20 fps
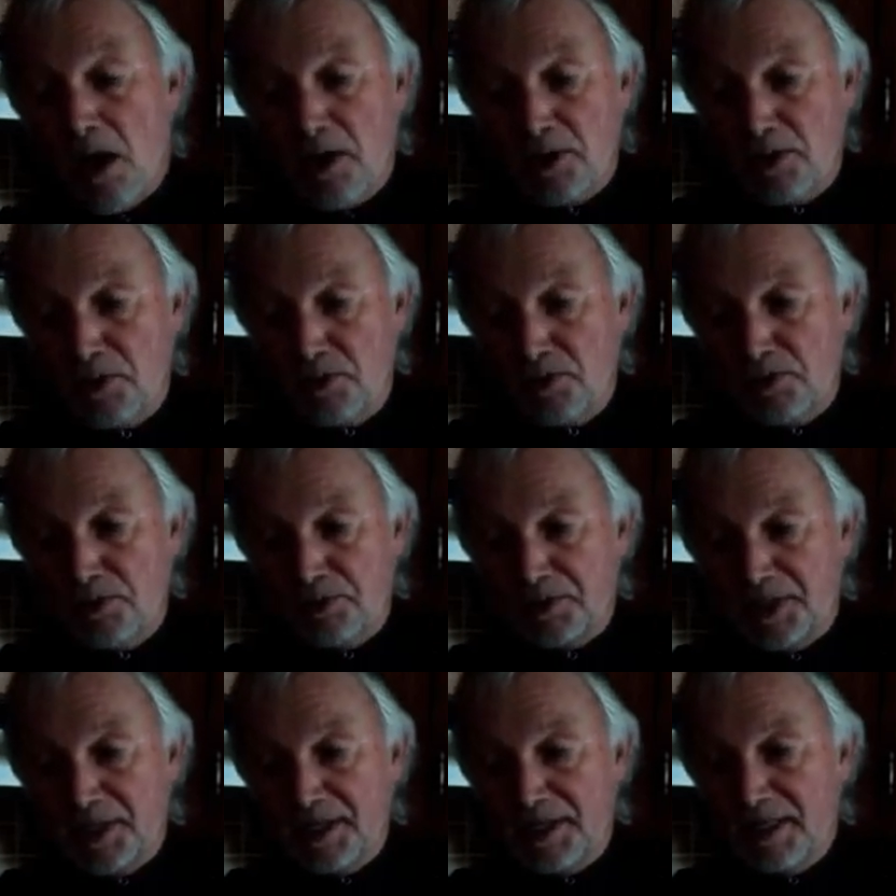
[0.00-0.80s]
Are you
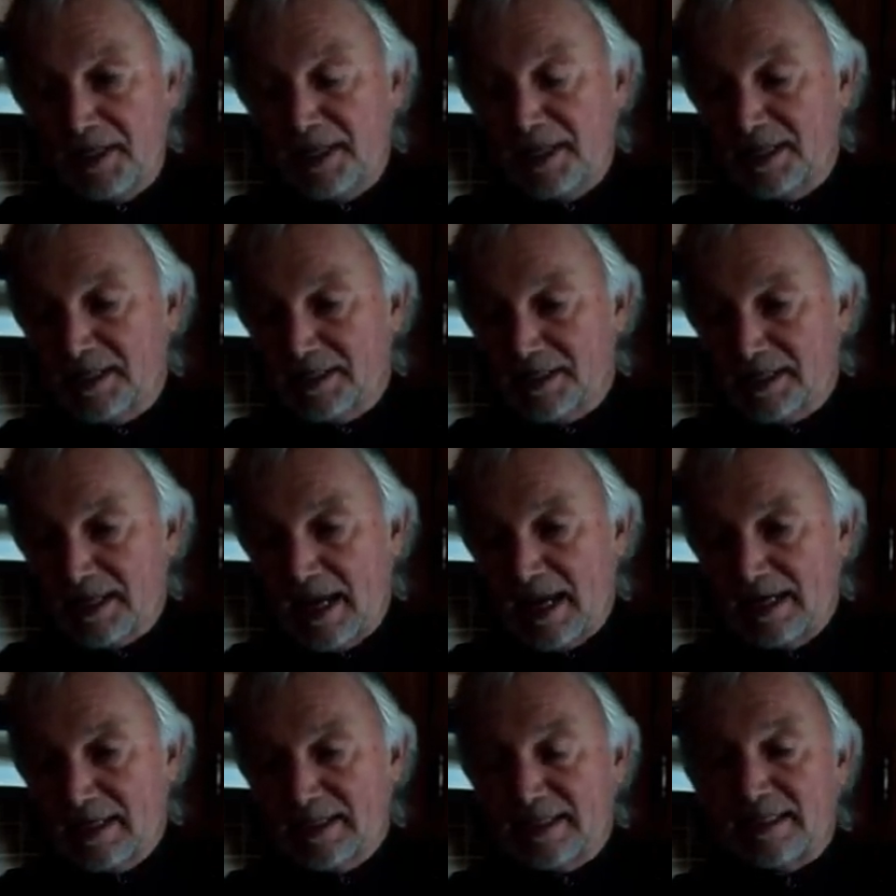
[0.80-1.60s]
using this?
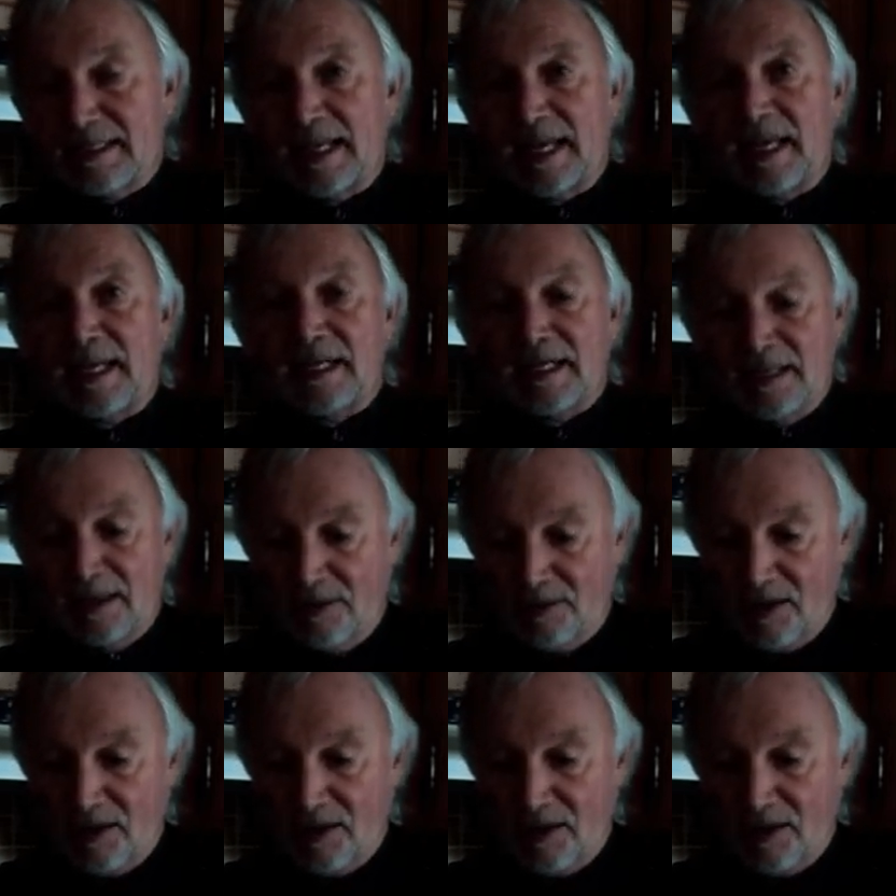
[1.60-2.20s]
I said,